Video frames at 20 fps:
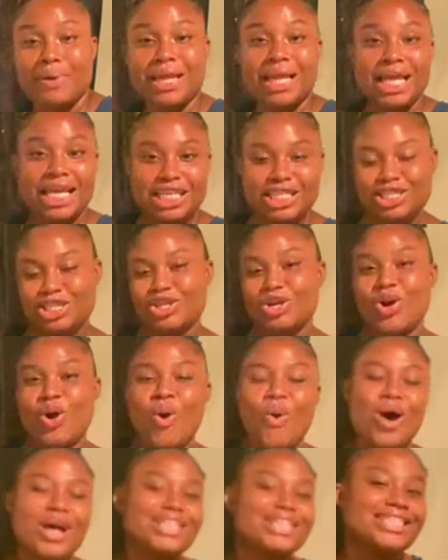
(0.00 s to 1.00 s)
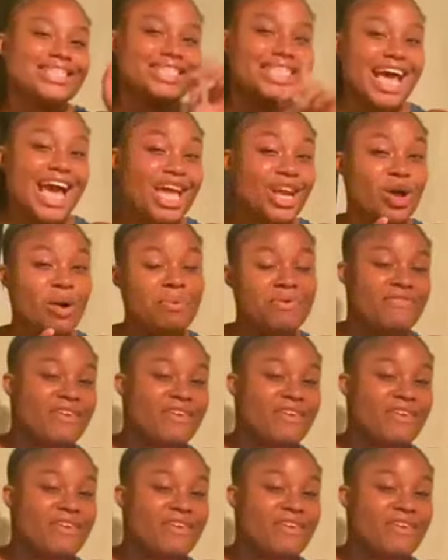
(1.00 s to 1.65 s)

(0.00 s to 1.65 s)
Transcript: please to go and sign up.